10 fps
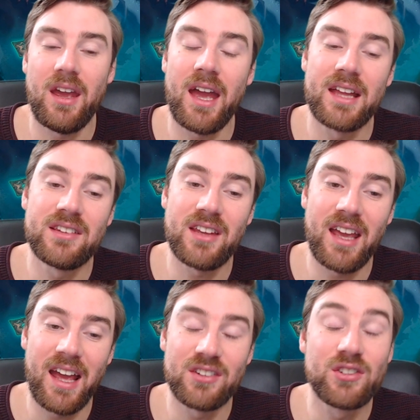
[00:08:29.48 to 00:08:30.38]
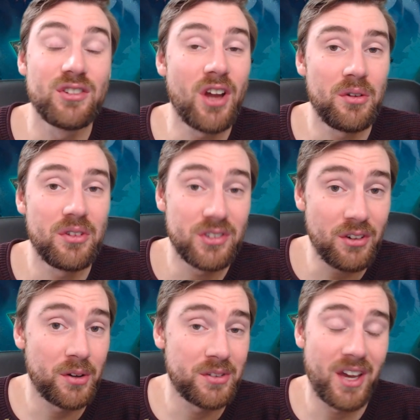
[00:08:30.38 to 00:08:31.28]
and it has
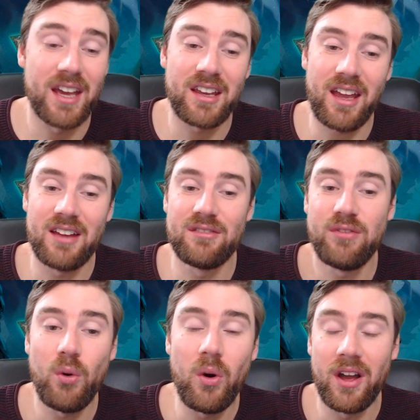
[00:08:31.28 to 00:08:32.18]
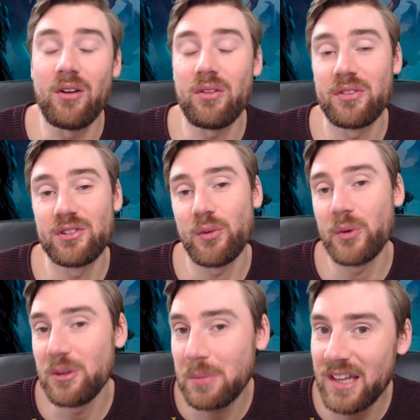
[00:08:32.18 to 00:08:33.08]
0 attack and 4 health. So
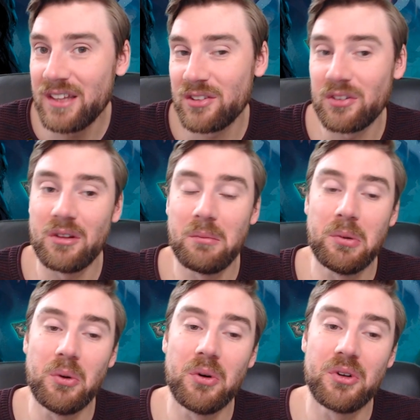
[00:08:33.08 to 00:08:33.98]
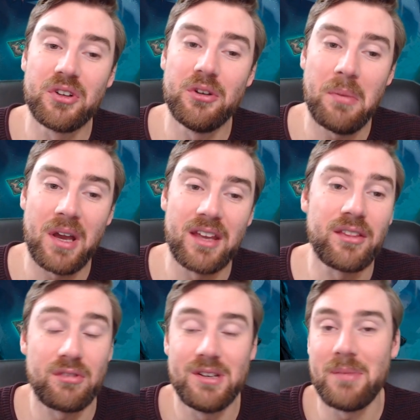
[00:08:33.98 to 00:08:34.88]
when you play this onto the board, you're paying
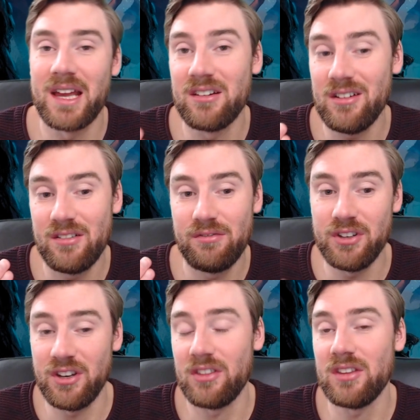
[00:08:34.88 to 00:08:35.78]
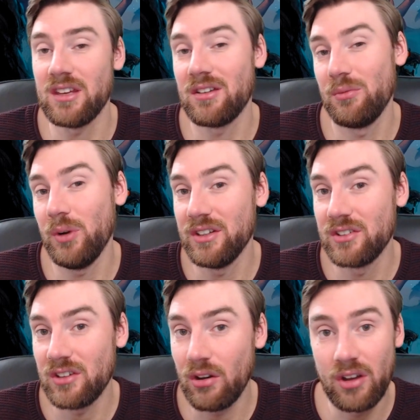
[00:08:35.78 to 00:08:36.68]
3 mana for nothing,
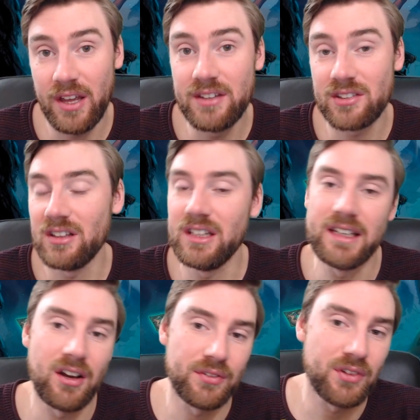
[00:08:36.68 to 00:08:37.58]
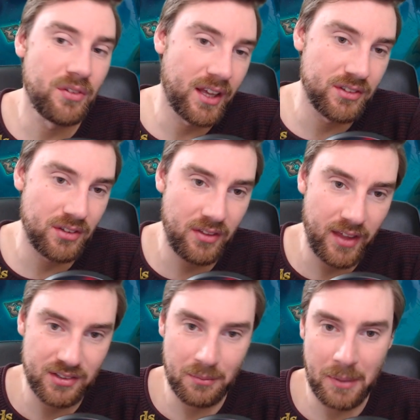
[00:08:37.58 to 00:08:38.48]
which instantly in Hearthstone,
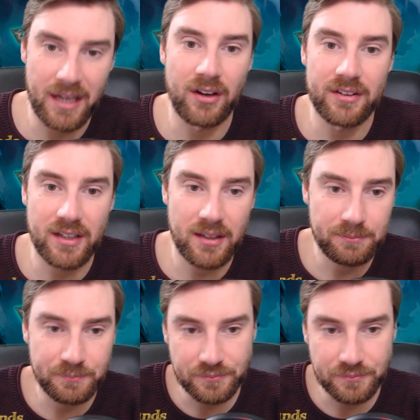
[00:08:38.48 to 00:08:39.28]
that's a bad idea.